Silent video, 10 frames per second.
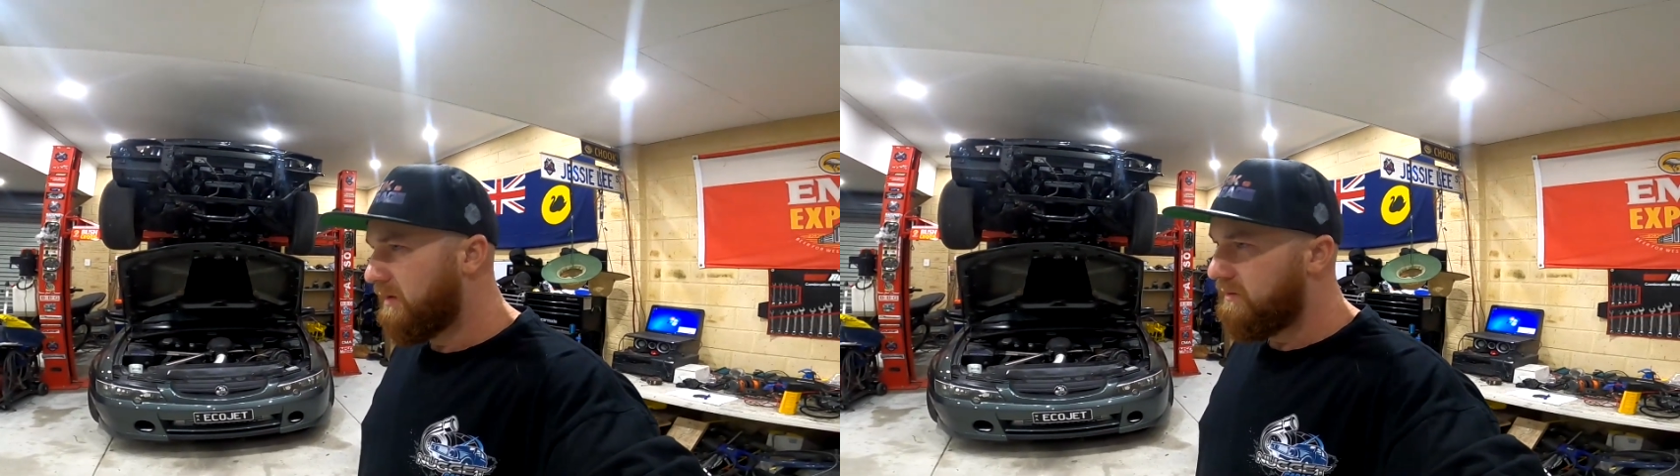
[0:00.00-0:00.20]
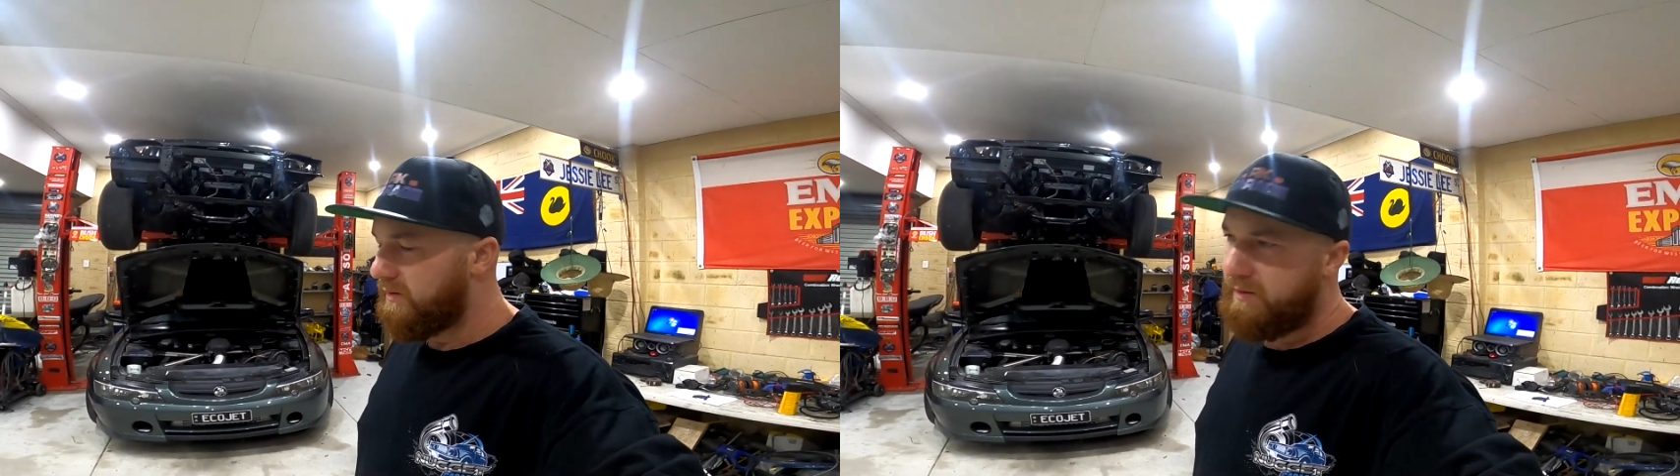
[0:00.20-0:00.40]

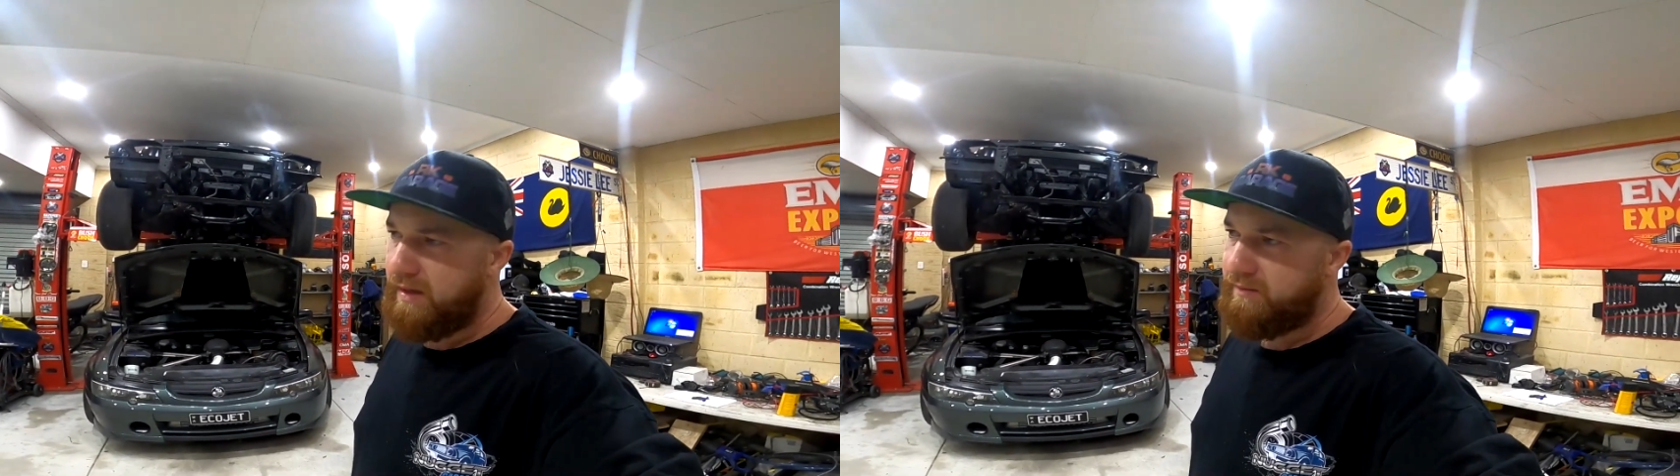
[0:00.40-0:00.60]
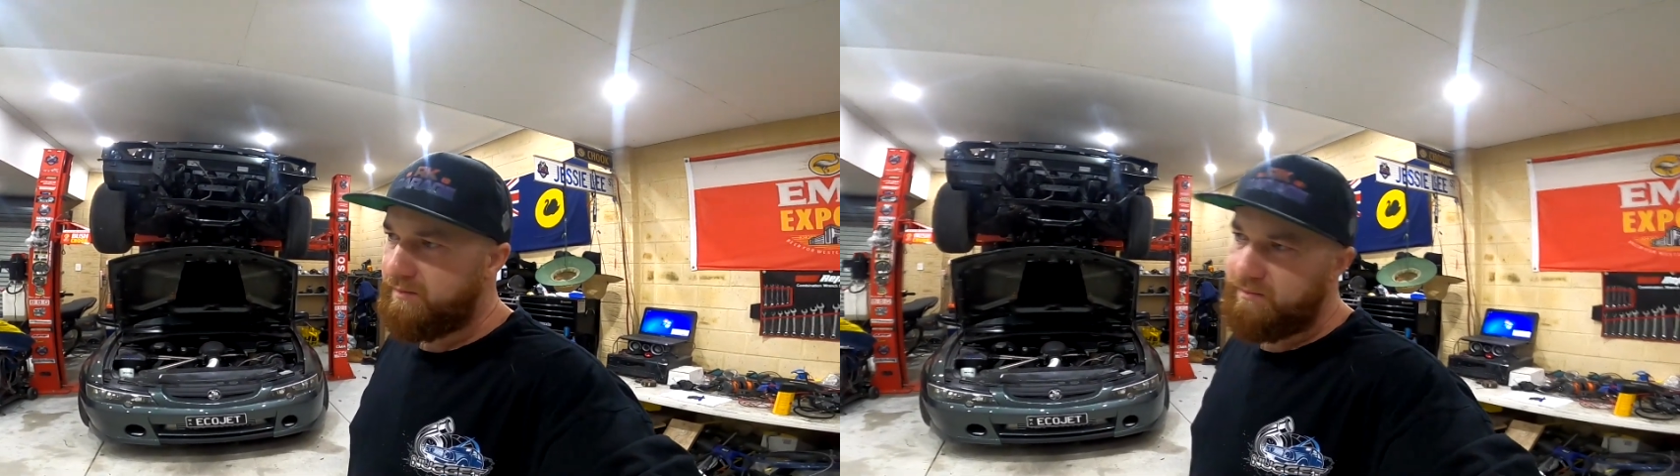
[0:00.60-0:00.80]
for a
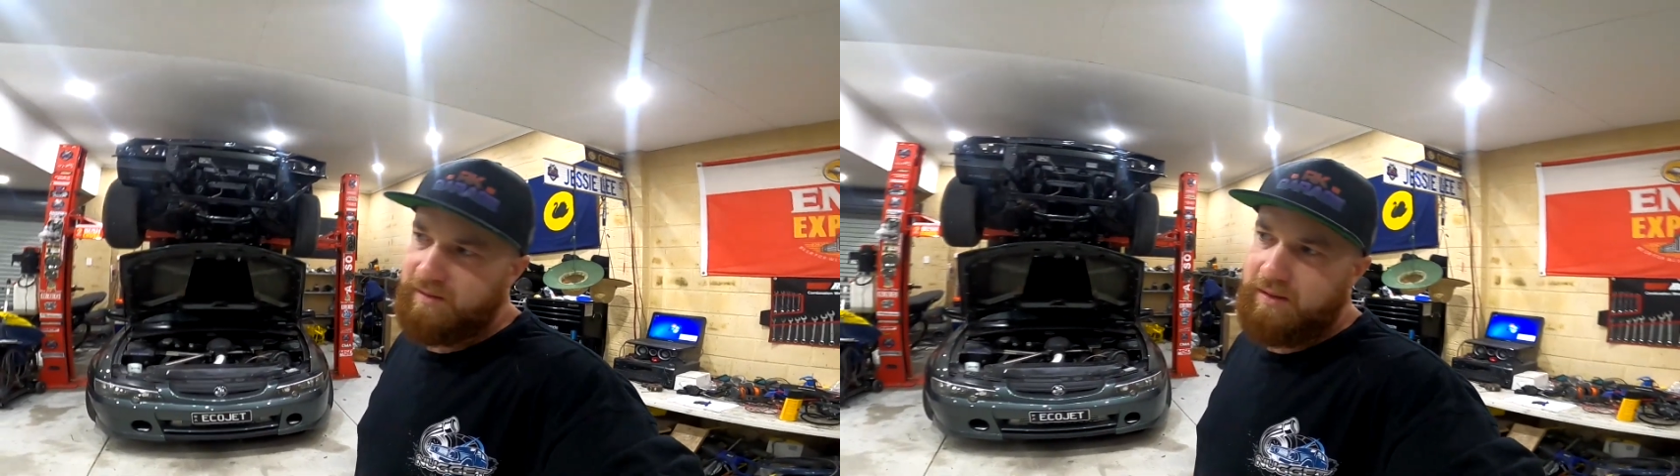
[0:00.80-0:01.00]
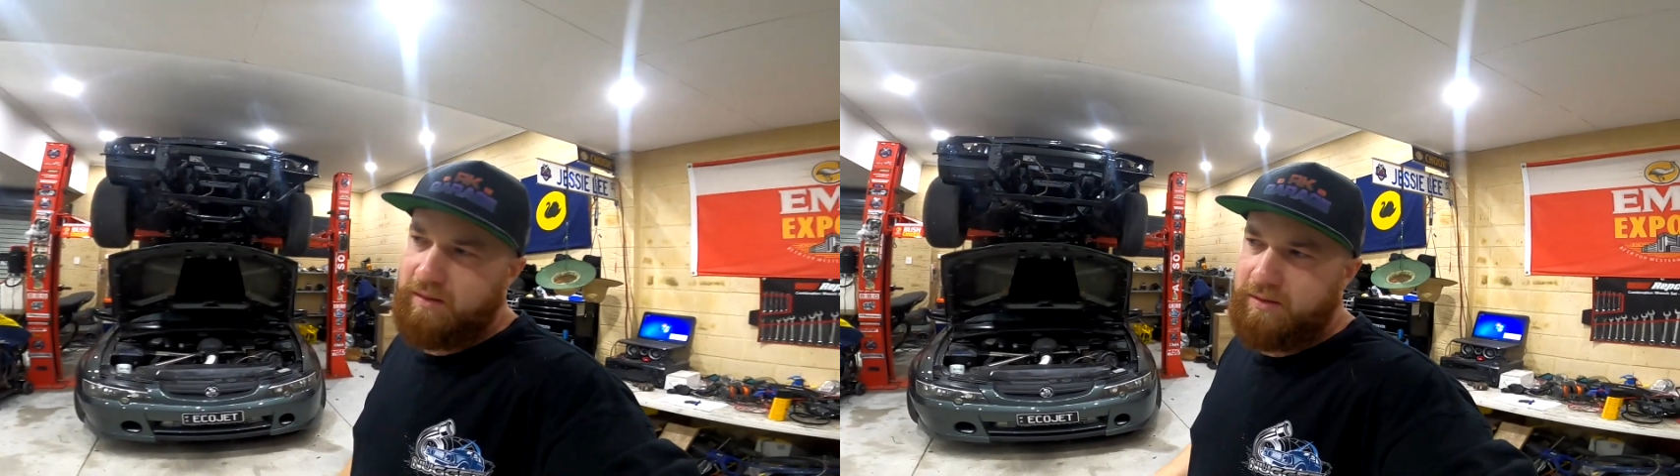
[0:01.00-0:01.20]
rough
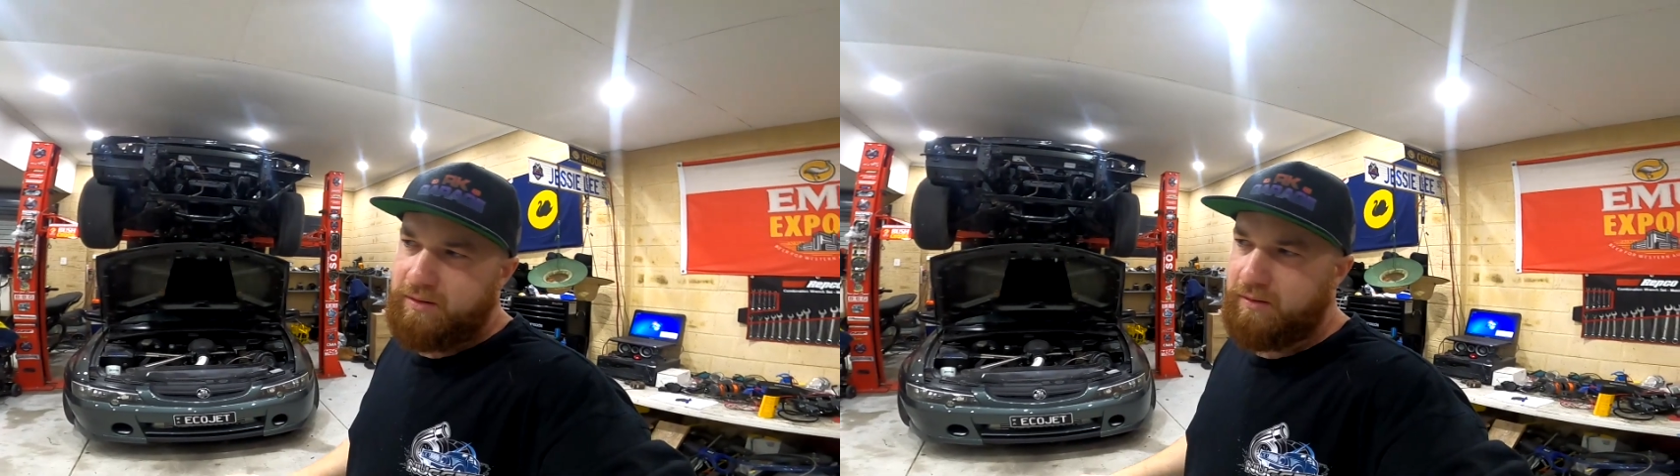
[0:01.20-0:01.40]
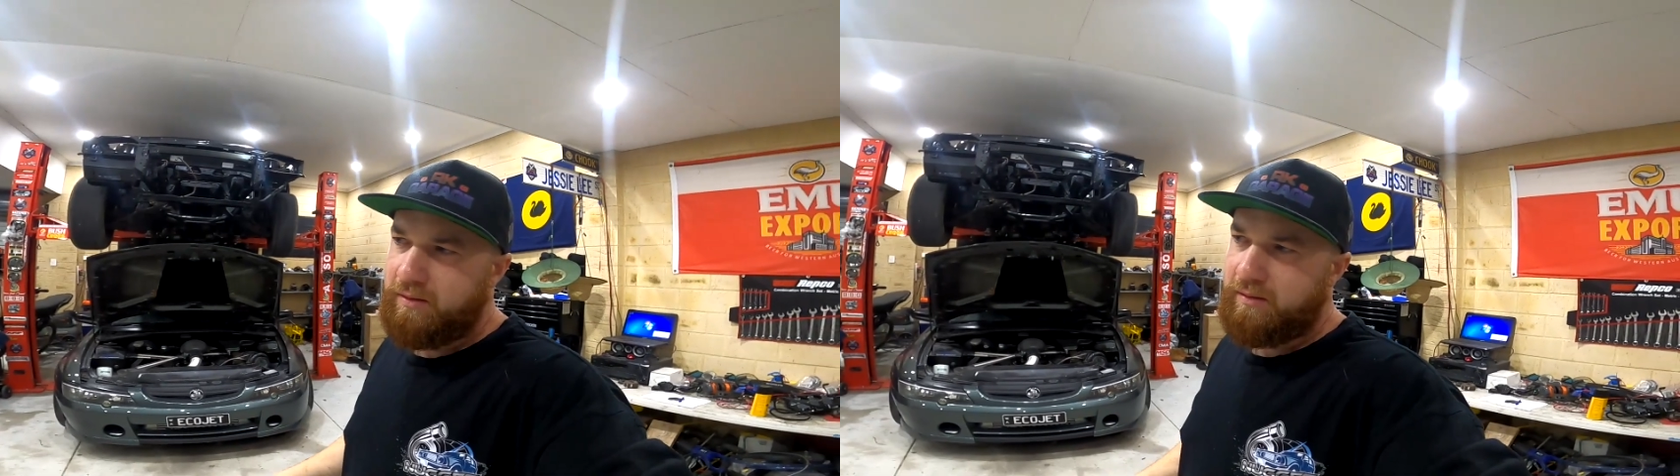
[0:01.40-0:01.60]

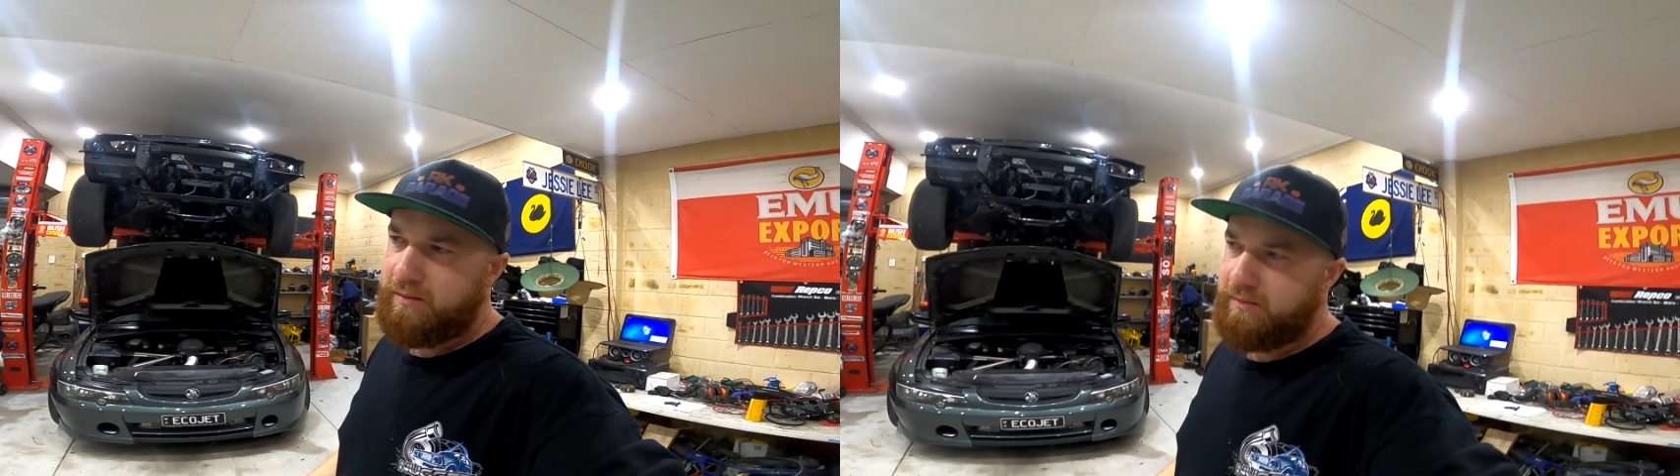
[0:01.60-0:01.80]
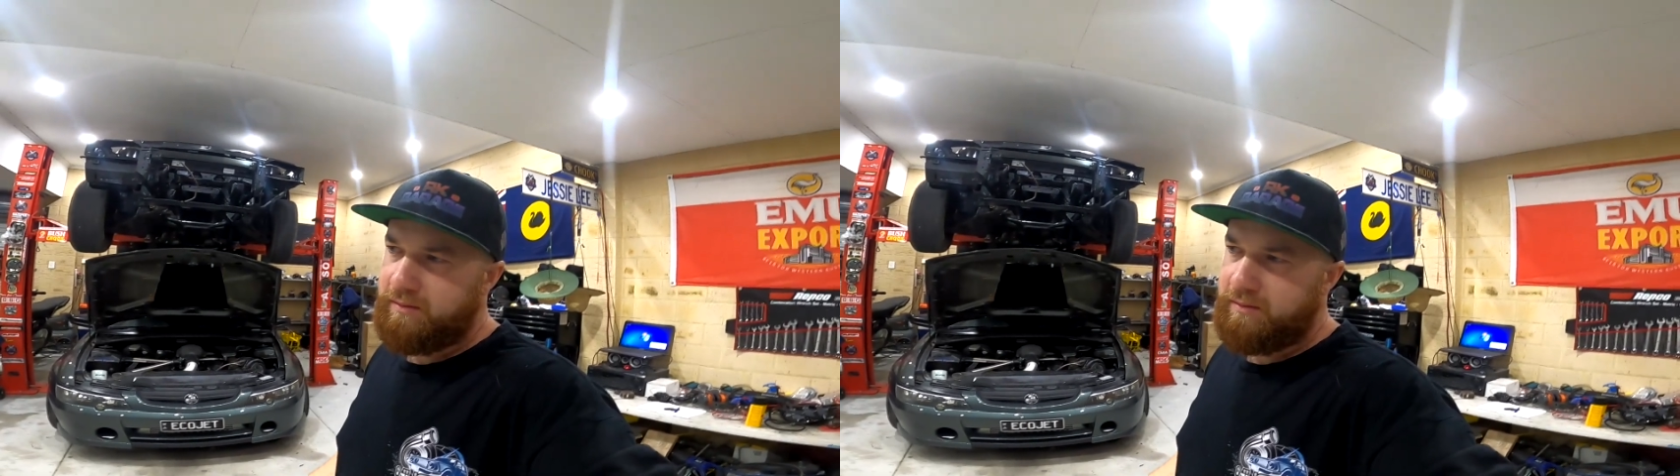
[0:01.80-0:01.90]
talk